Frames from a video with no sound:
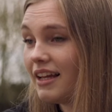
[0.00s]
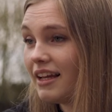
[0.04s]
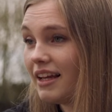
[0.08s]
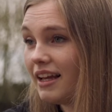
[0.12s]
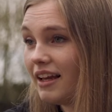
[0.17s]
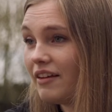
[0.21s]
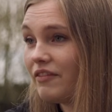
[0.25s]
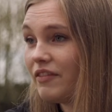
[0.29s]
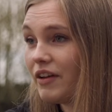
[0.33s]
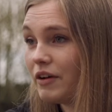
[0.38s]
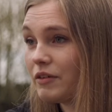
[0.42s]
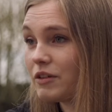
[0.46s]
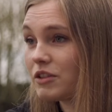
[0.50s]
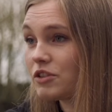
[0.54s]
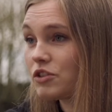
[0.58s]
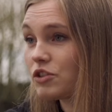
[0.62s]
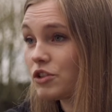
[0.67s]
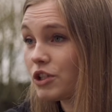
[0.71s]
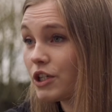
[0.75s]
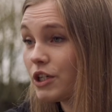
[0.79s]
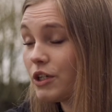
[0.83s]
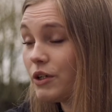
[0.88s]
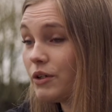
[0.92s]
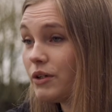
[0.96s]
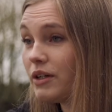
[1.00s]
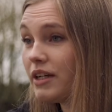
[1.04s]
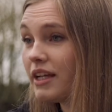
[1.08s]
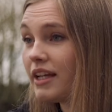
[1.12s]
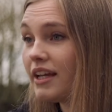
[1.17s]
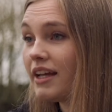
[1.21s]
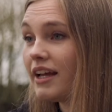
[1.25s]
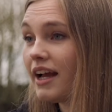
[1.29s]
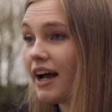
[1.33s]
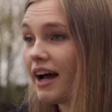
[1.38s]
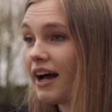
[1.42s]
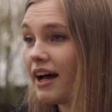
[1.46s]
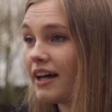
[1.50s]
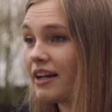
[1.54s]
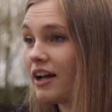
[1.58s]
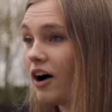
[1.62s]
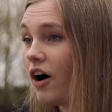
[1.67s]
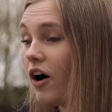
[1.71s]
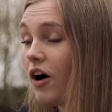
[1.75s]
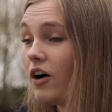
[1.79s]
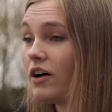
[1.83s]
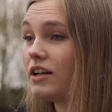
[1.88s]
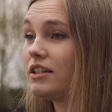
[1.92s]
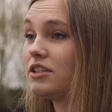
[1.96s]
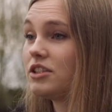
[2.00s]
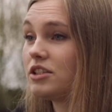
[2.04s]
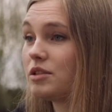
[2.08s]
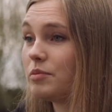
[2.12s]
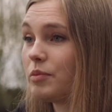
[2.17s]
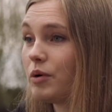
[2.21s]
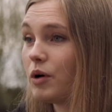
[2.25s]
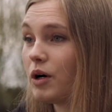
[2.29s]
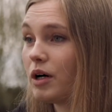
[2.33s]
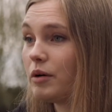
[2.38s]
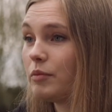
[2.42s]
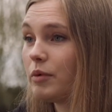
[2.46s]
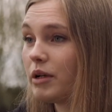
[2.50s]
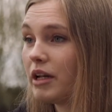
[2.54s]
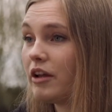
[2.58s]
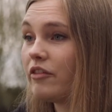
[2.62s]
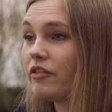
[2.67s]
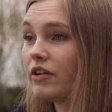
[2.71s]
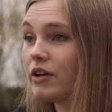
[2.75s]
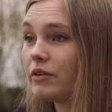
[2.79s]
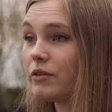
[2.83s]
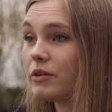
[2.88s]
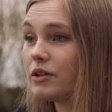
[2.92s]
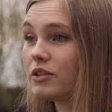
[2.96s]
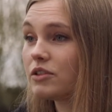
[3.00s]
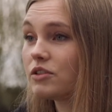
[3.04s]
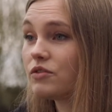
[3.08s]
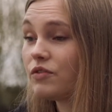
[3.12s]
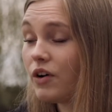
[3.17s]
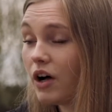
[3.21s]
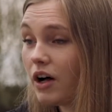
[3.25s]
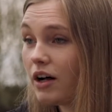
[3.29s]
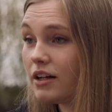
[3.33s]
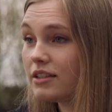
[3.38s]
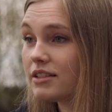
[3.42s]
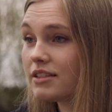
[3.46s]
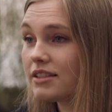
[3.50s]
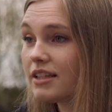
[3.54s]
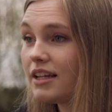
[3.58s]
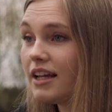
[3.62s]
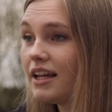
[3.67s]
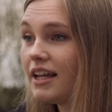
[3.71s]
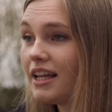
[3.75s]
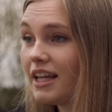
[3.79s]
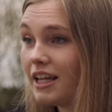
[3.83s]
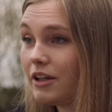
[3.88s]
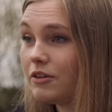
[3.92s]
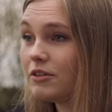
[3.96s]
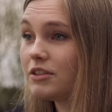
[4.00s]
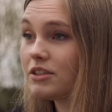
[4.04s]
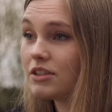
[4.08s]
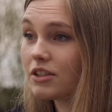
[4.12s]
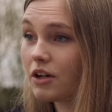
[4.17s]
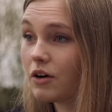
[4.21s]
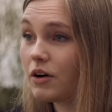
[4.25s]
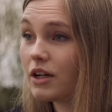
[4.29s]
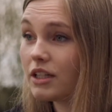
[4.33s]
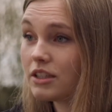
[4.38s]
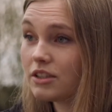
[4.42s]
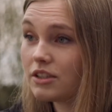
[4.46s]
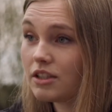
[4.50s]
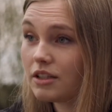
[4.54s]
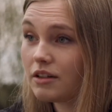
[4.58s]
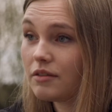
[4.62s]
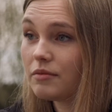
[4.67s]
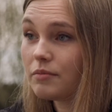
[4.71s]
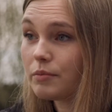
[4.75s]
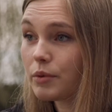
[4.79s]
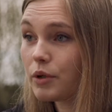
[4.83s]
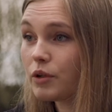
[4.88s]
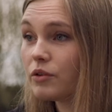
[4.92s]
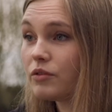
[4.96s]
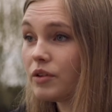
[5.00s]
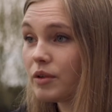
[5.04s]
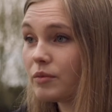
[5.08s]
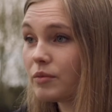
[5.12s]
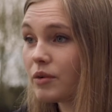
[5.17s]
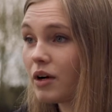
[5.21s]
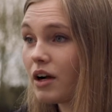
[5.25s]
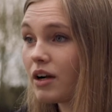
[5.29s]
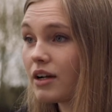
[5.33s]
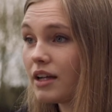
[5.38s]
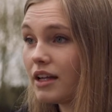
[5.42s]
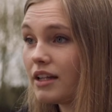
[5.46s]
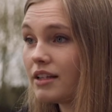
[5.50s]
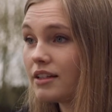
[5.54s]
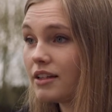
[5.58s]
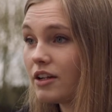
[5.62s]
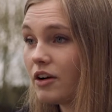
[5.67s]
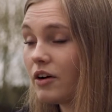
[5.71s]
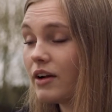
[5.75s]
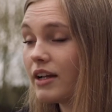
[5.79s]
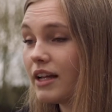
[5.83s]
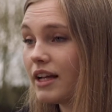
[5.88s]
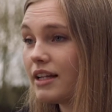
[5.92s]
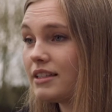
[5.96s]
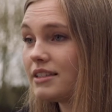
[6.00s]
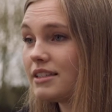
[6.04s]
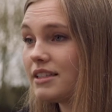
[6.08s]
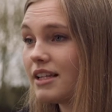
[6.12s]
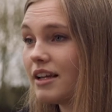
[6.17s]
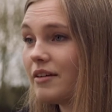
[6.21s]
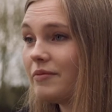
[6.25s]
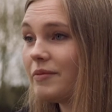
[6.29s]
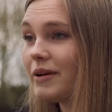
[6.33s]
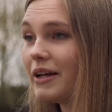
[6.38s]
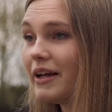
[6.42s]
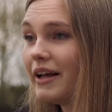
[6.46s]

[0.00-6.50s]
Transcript: if it was true, he had all his support, but if it was false, he was going to prove him wrong and go against him.